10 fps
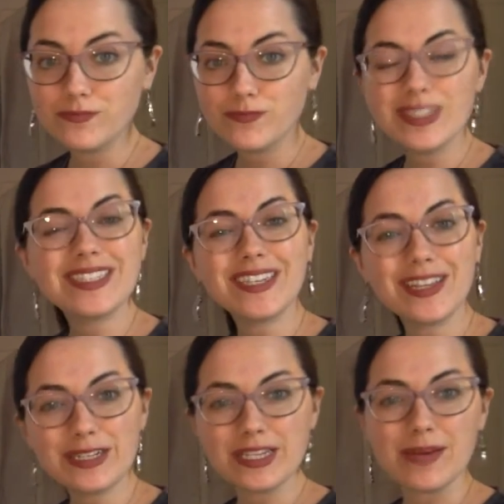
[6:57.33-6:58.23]
What's
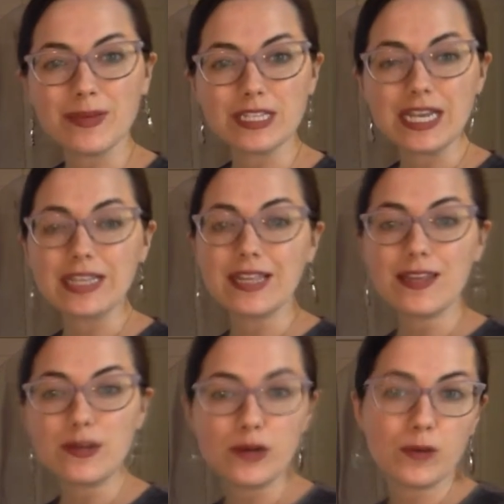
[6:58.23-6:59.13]
another type of line that
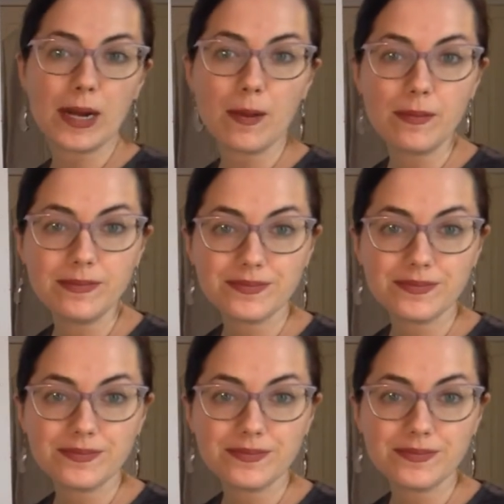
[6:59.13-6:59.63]
you know about?